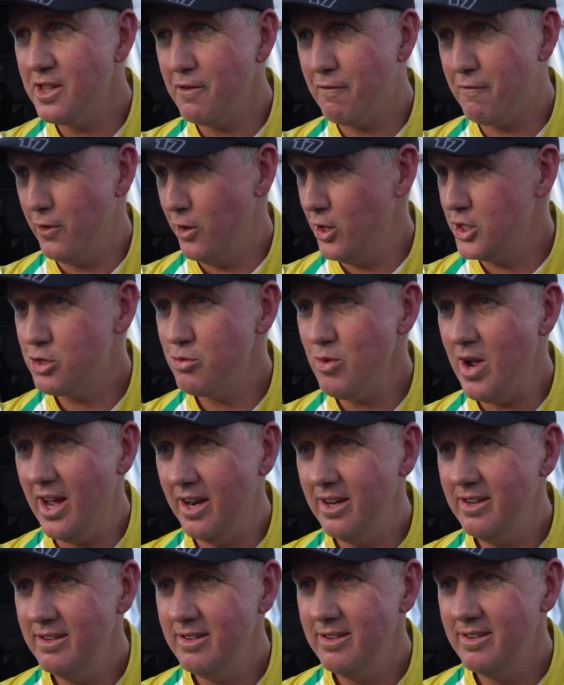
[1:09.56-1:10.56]
the first
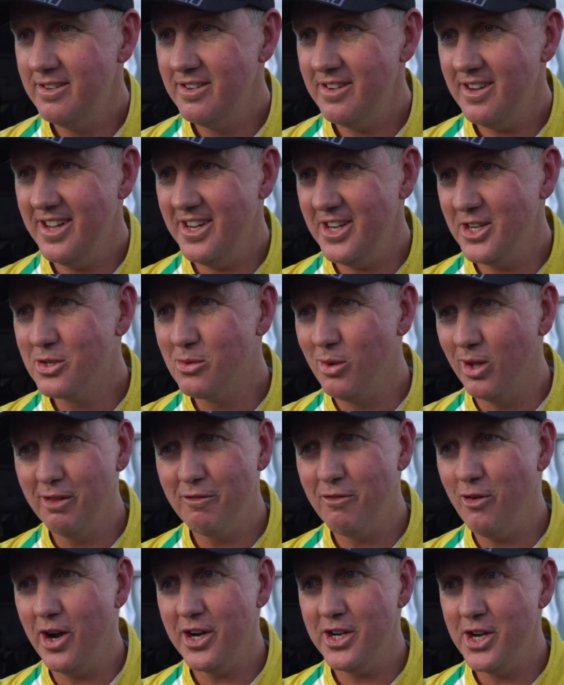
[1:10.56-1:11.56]
run,
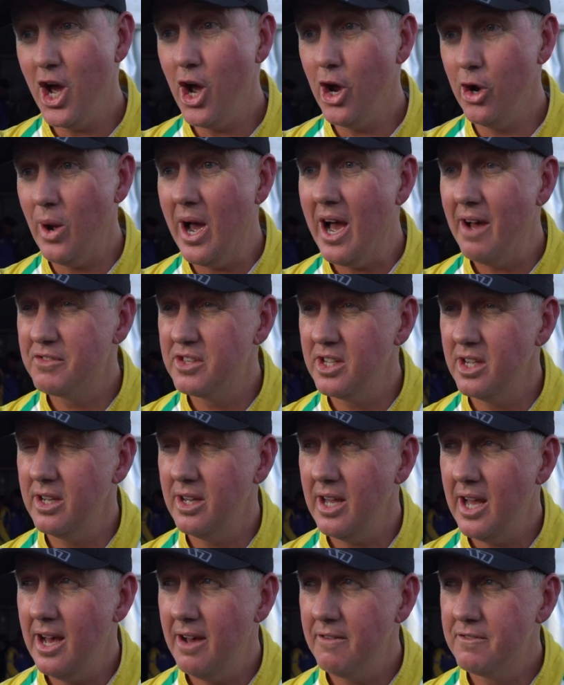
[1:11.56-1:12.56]
qualifying, no. After